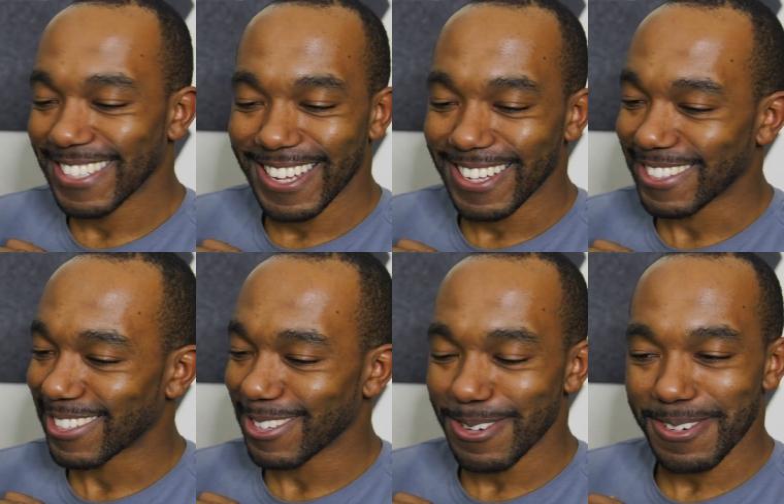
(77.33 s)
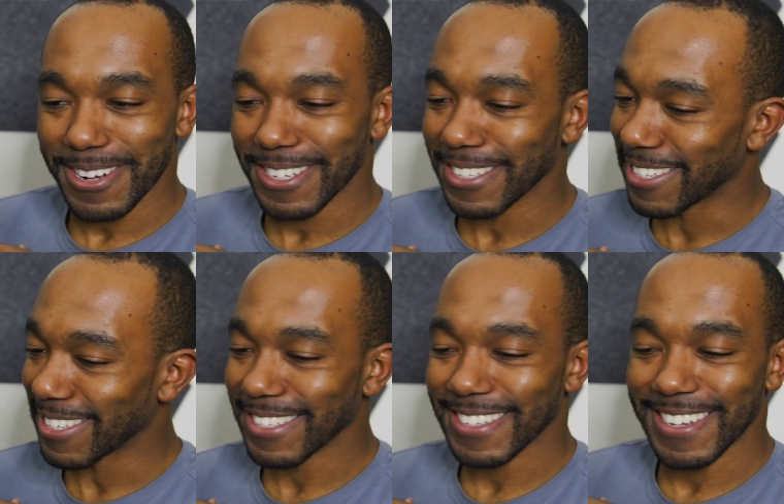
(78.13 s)
That's so crazy.
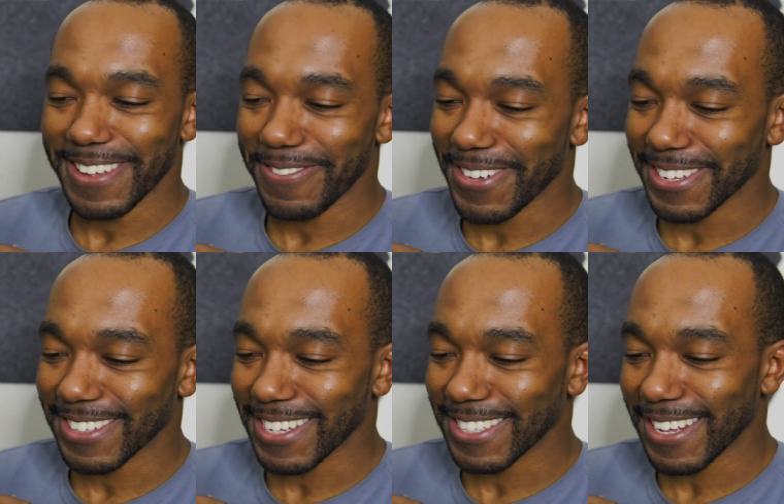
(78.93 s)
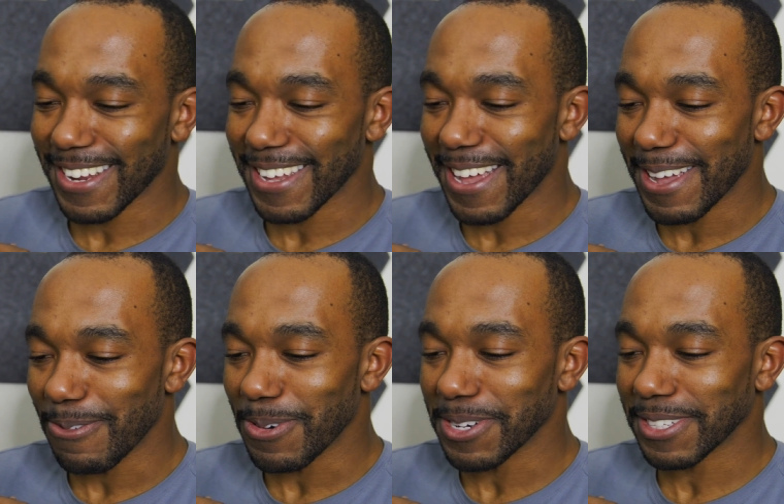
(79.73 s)
Infestation 88,
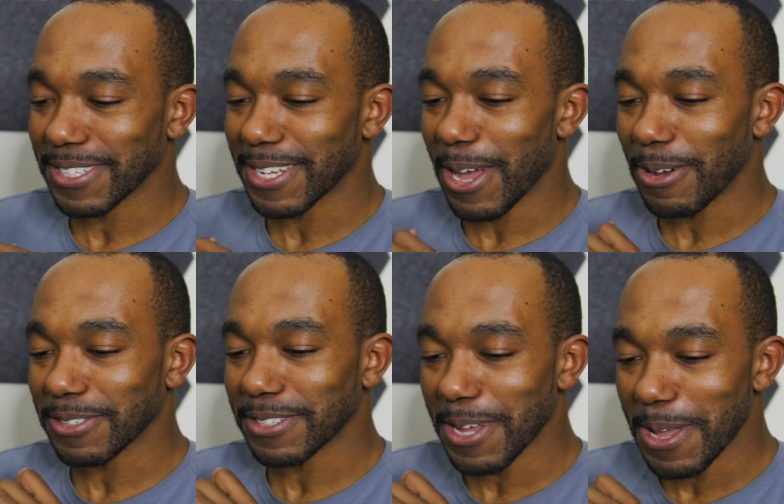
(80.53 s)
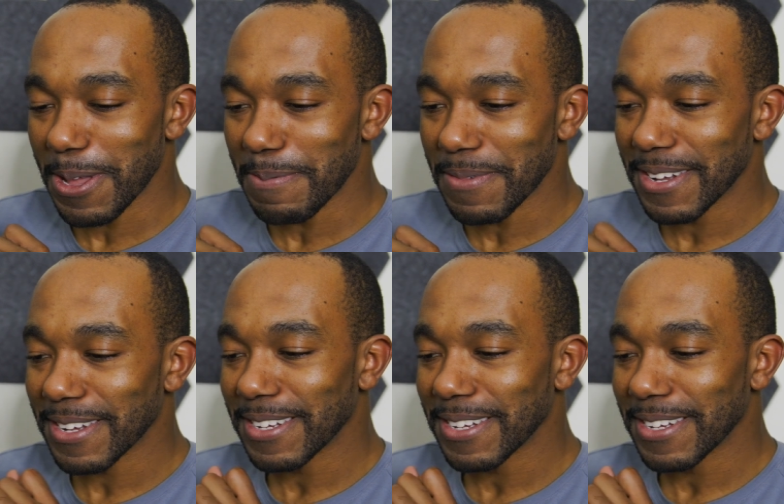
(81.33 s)
wishlist now on Steam.